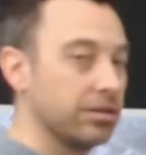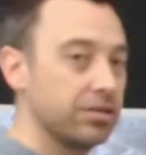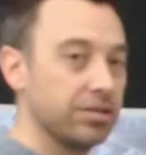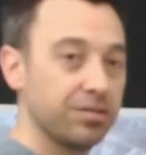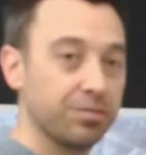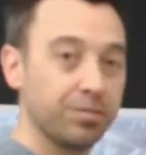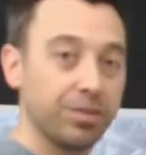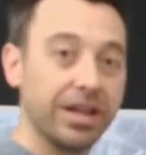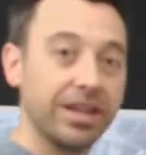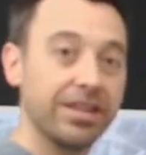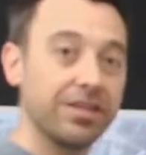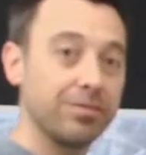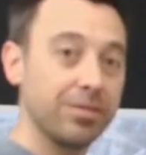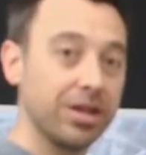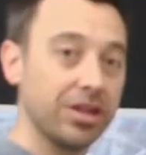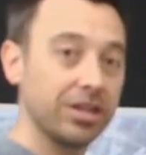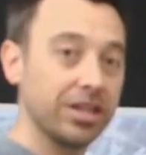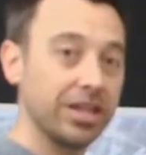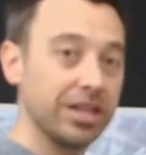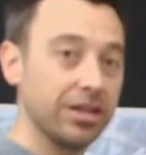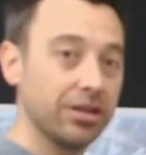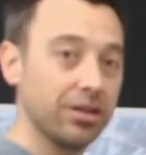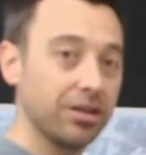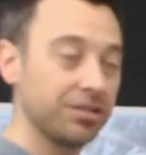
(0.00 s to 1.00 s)
Just play the
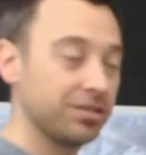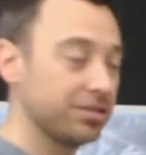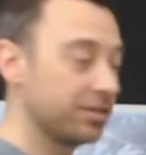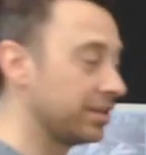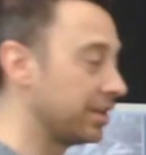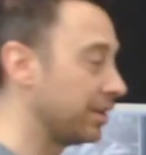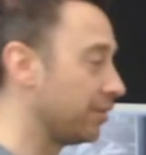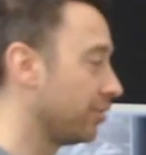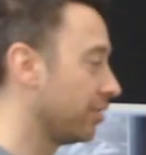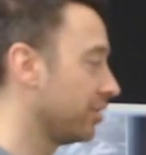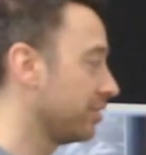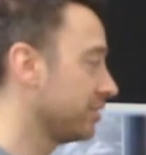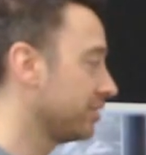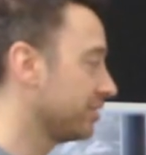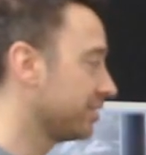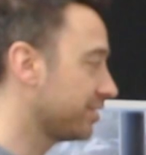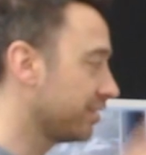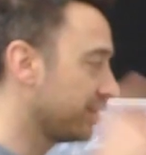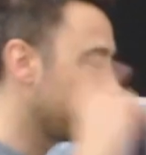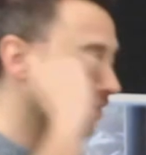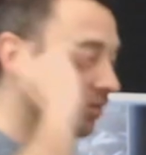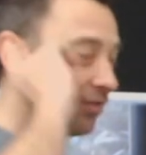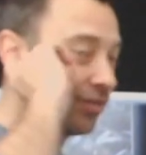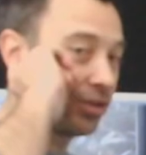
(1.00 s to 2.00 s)
melody notes on their own
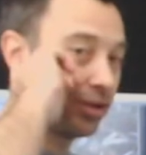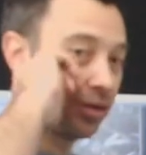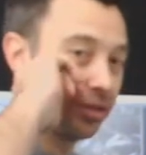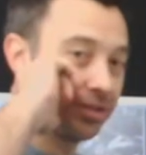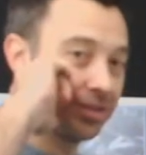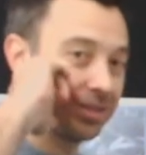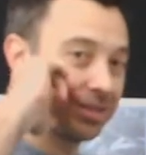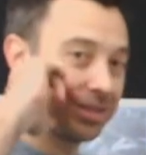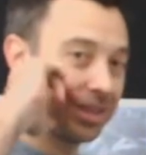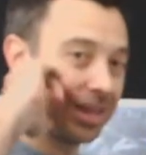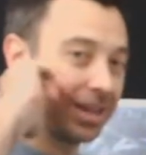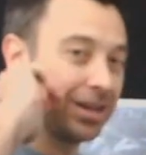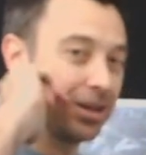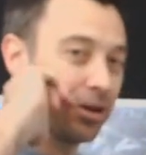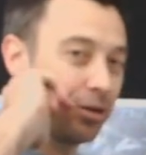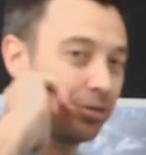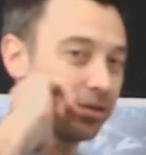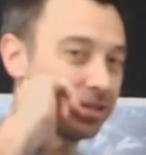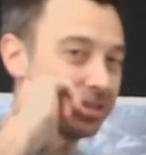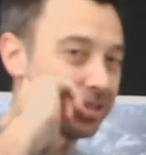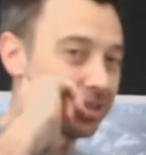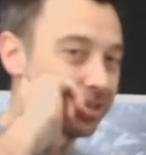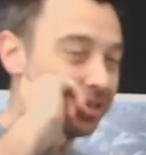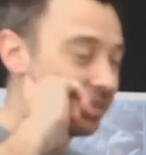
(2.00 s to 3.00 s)
so they've got, they know
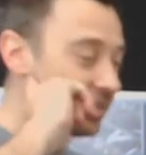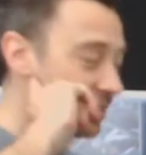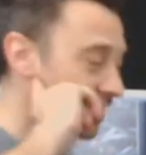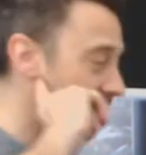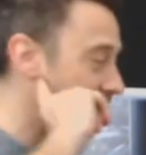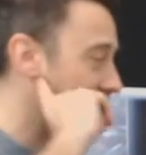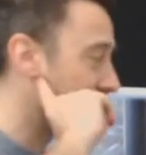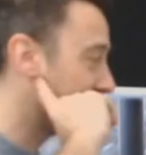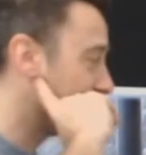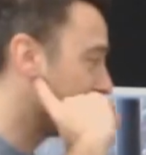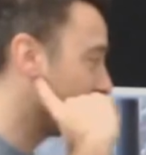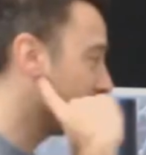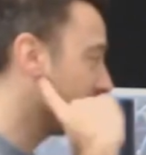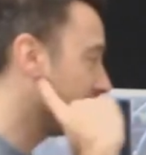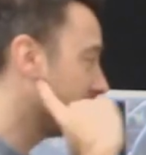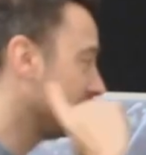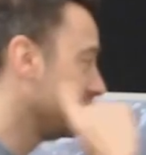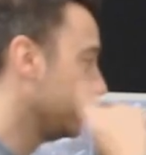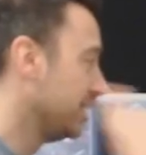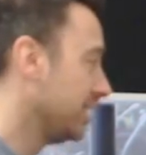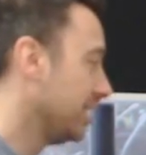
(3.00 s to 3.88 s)
what to listen out for.